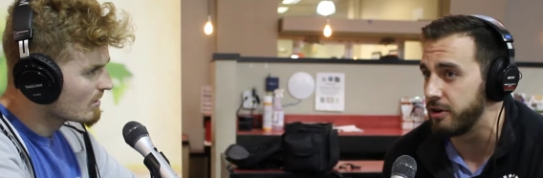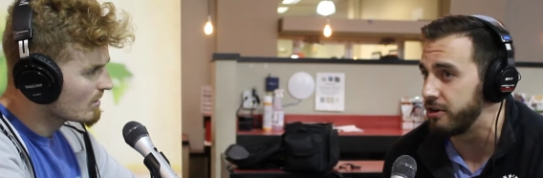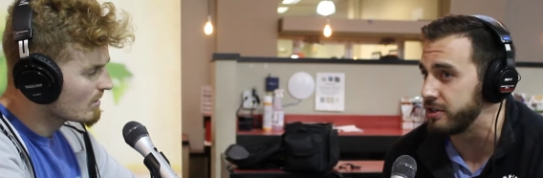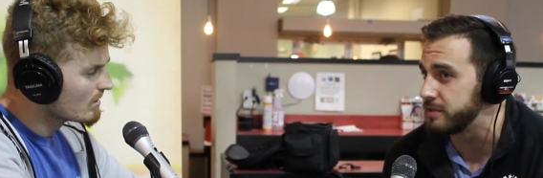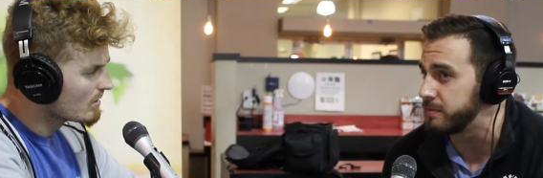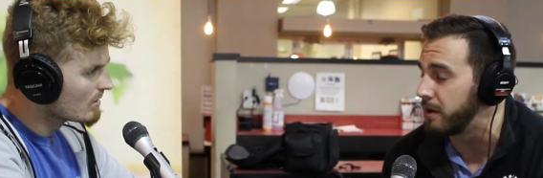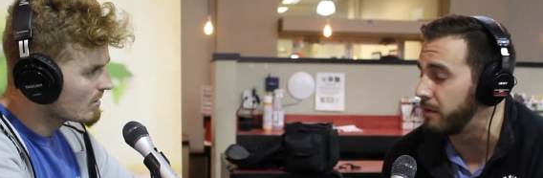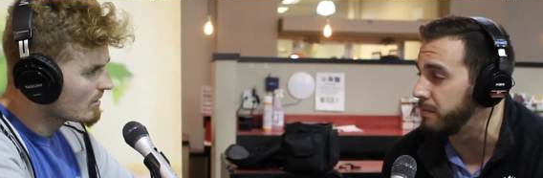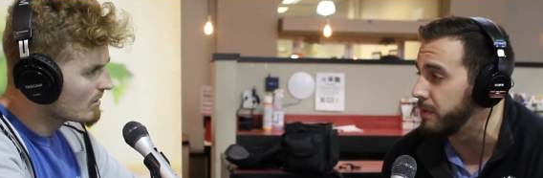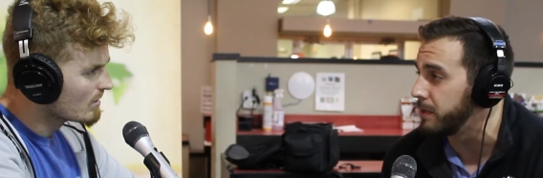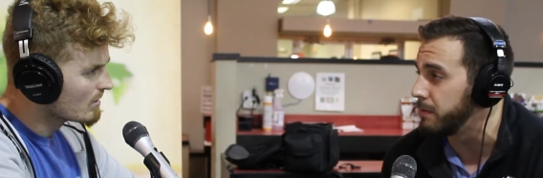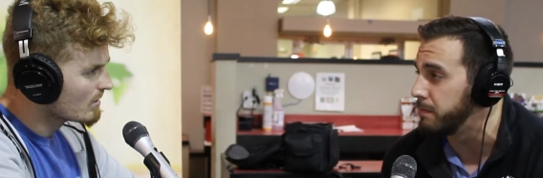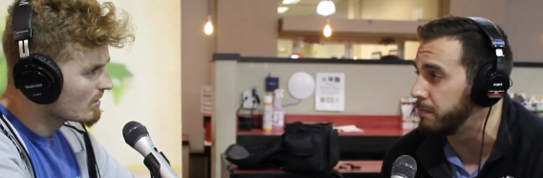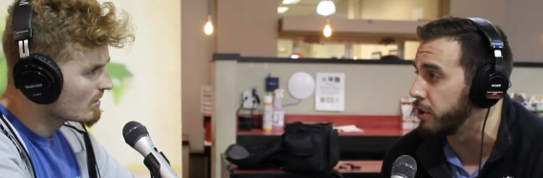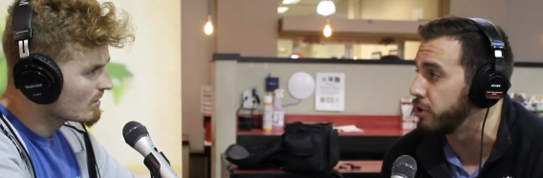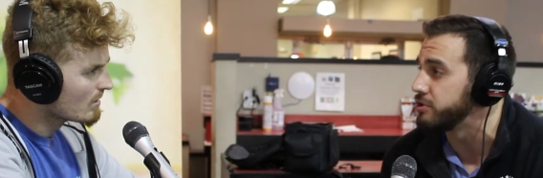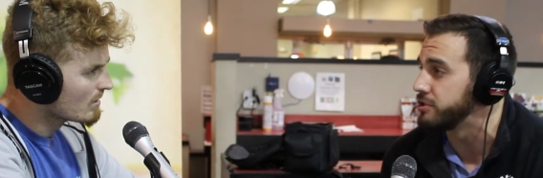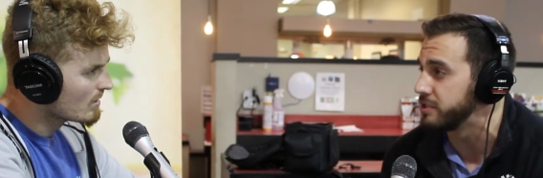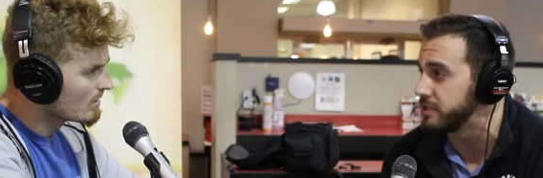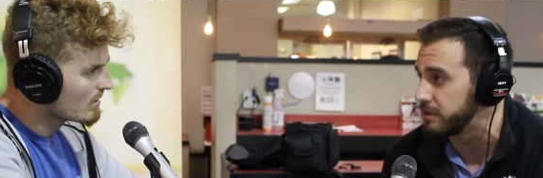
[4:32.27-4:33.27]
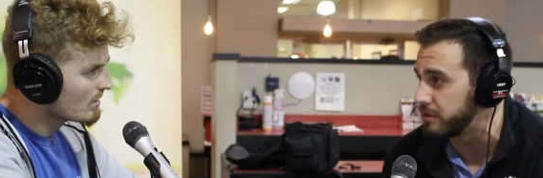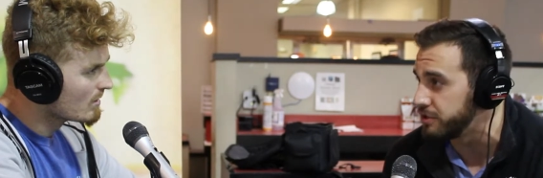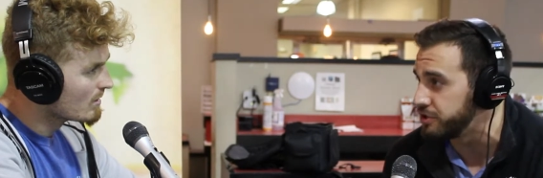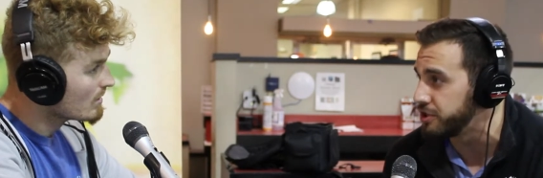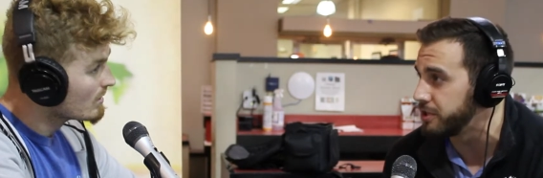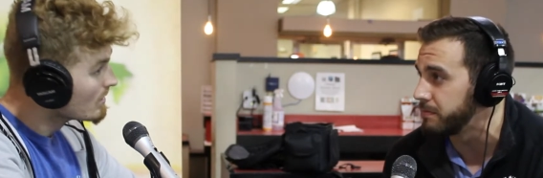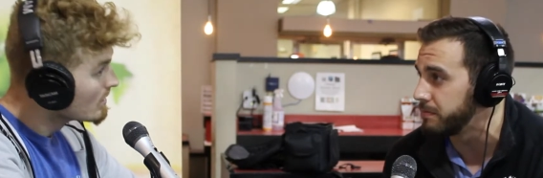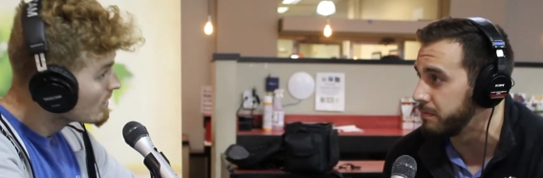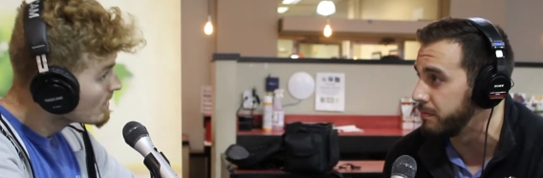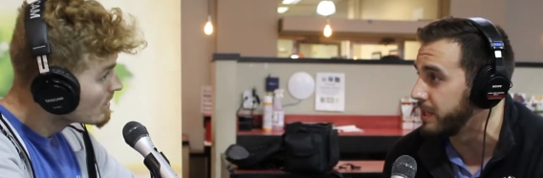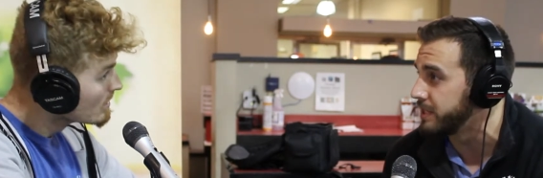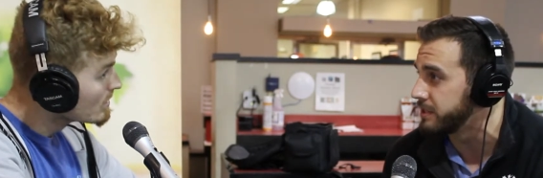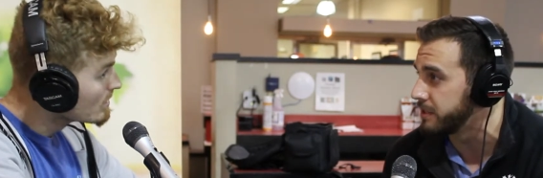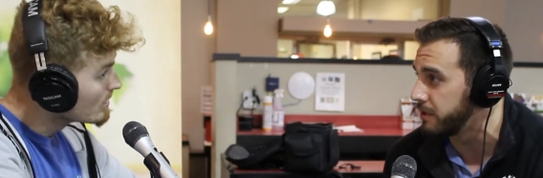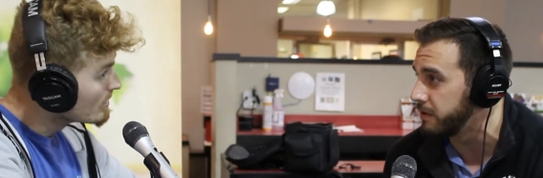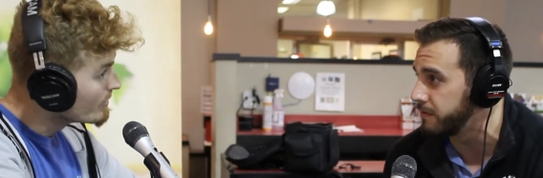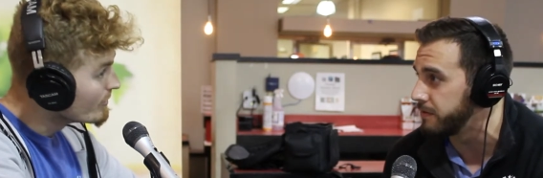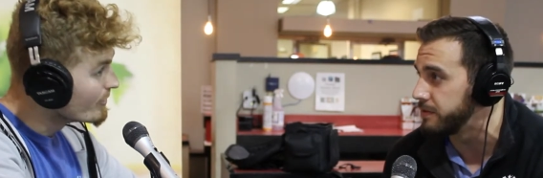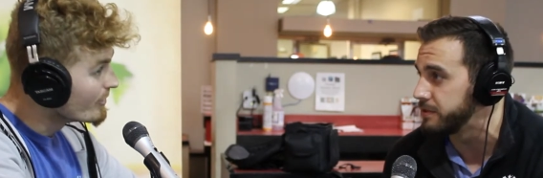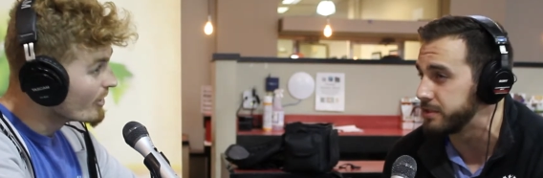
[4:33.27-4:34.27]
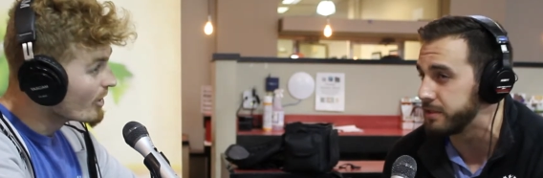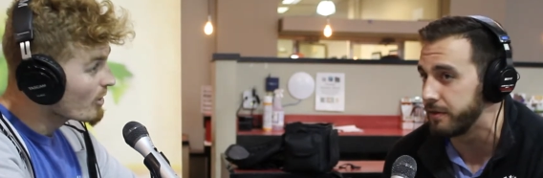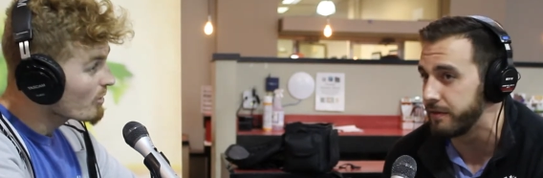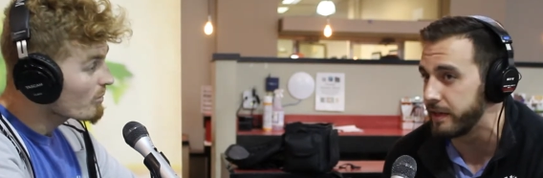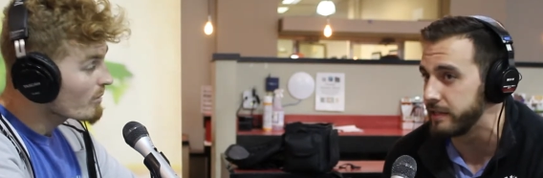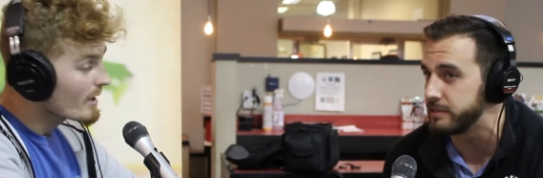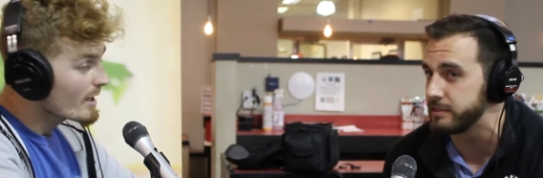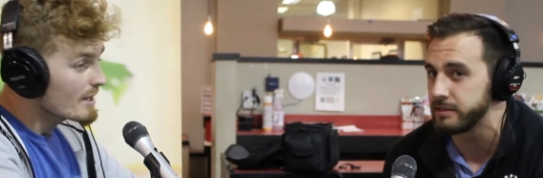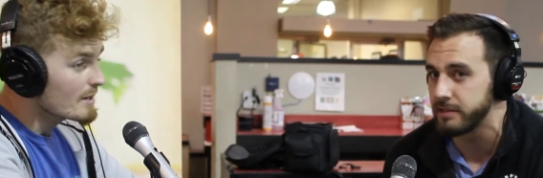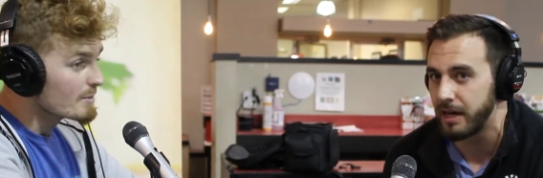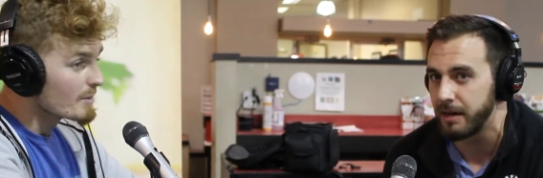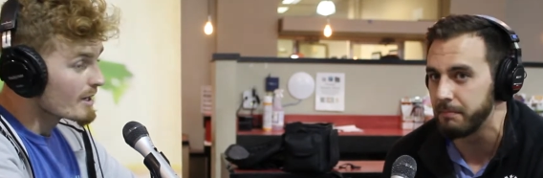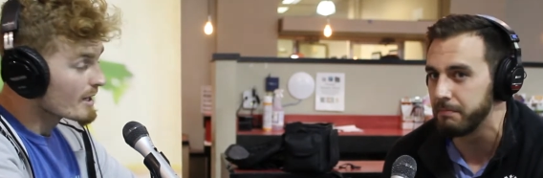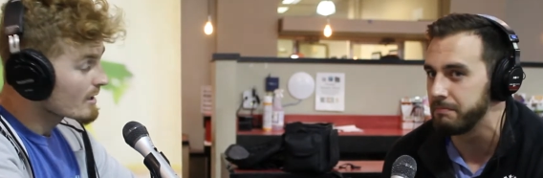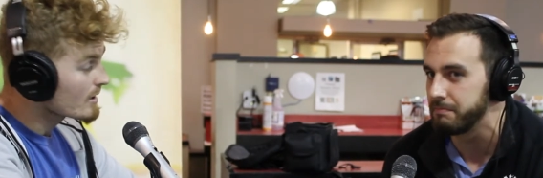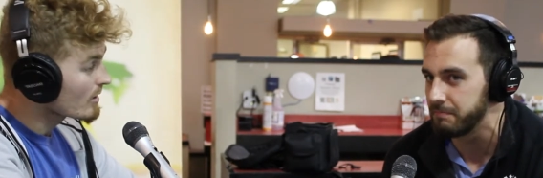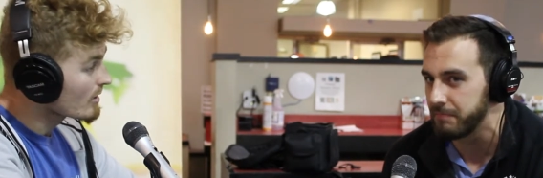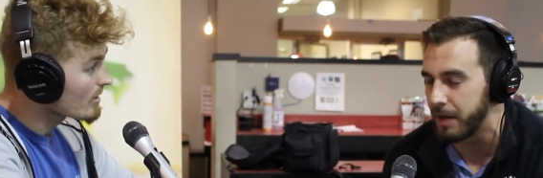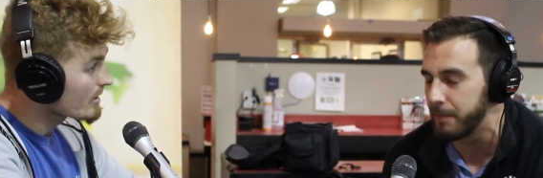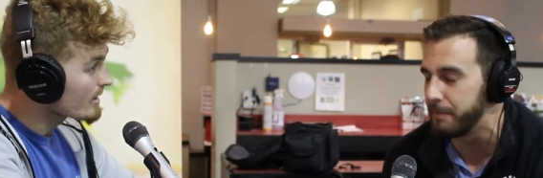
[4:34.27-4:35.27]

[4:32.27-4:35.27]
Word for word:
Speaker 1: talks about me purchasing the gym myself. And no so that's, way, I'm, man.